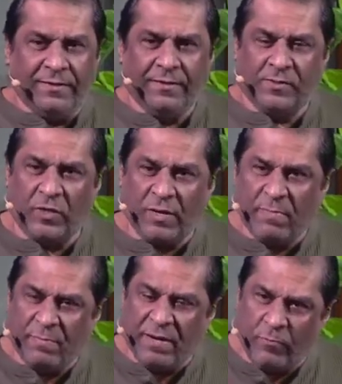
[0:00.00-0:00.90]
So
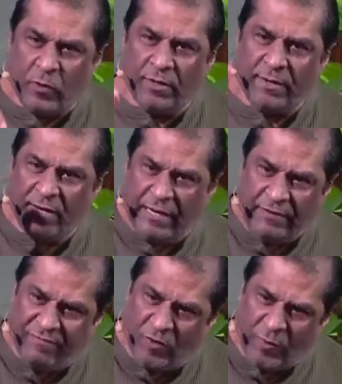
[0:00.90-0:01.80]
remember now we call them
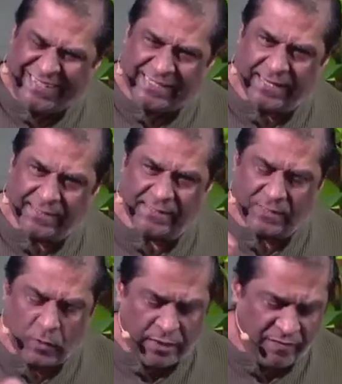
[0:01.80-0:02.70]
influenzas,
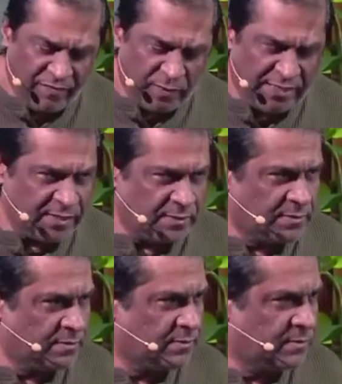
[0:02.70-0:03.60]
not influencers.